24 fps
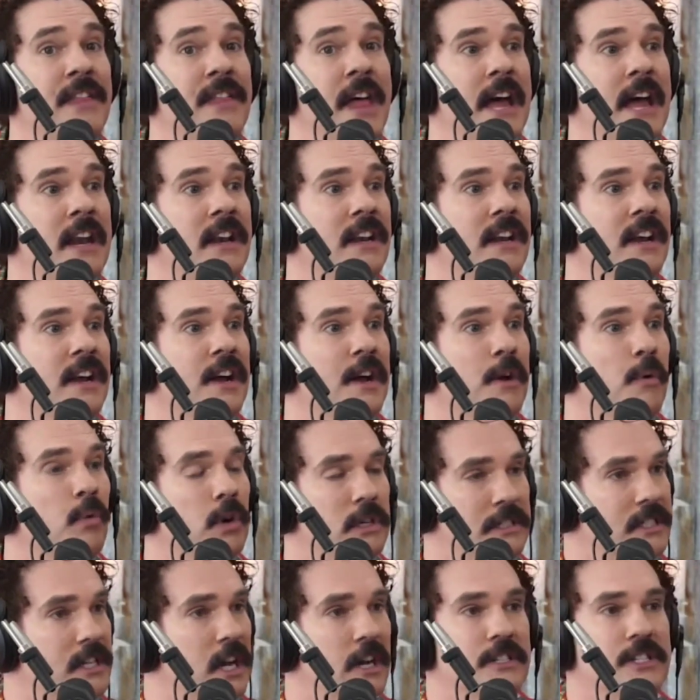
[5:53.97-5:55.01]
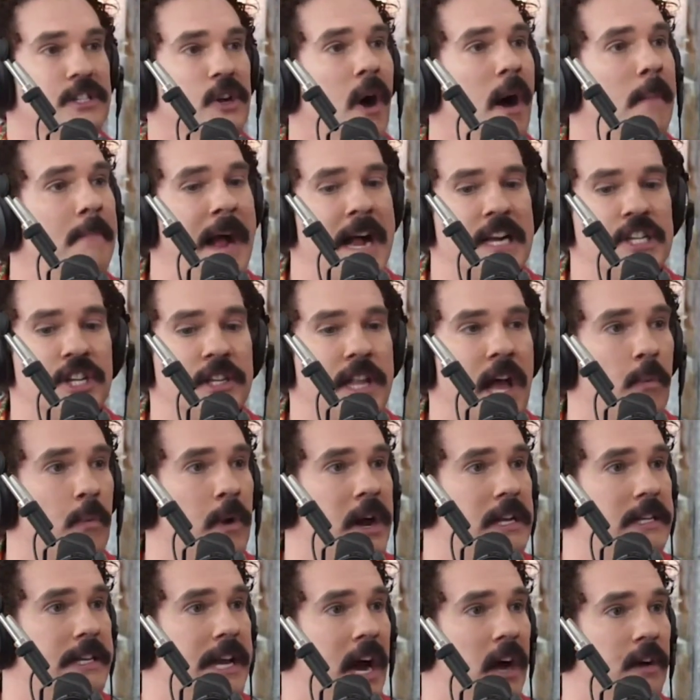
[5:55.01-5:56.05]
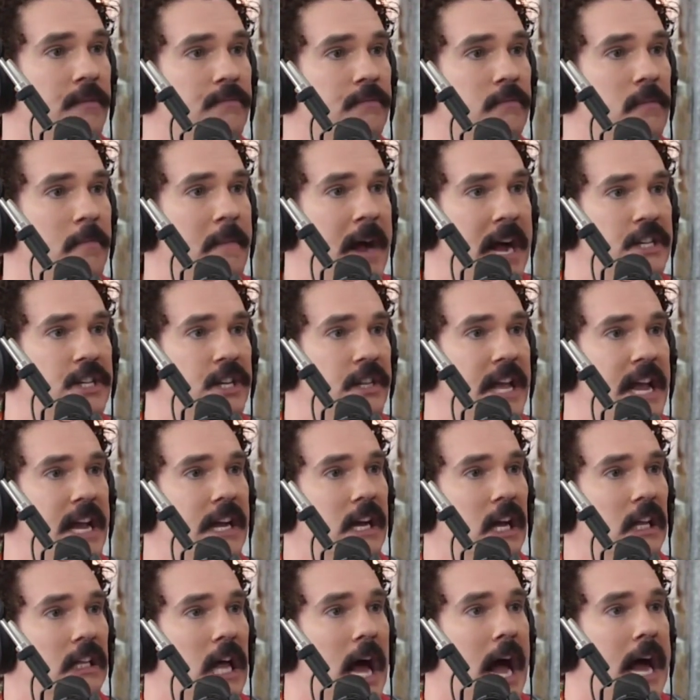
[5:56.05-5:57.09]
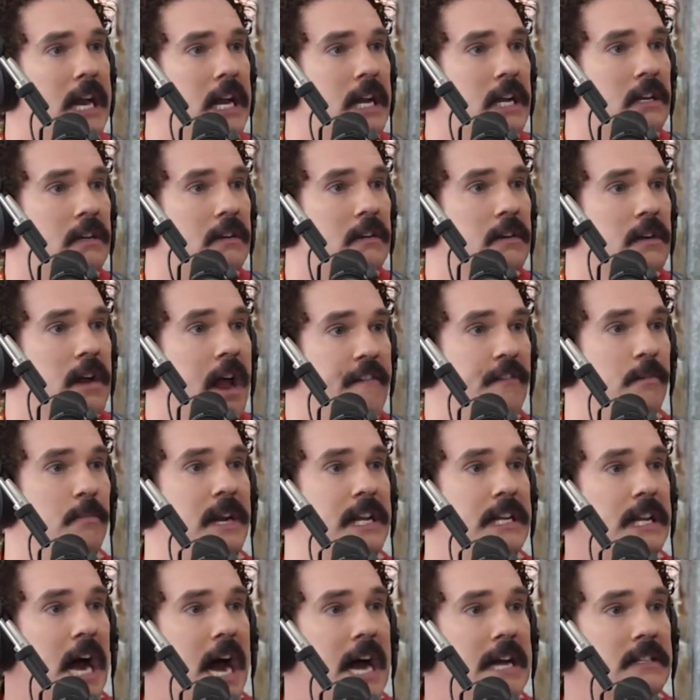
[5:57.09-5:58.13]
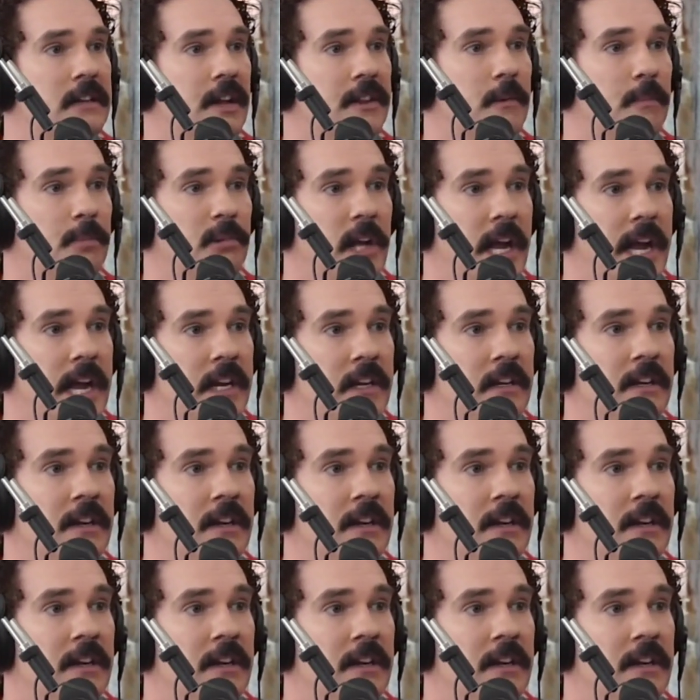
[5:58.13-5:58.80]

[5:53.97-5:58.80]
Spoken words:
then so imagine that went down. Imagine they collided. Everybody dies on the plane.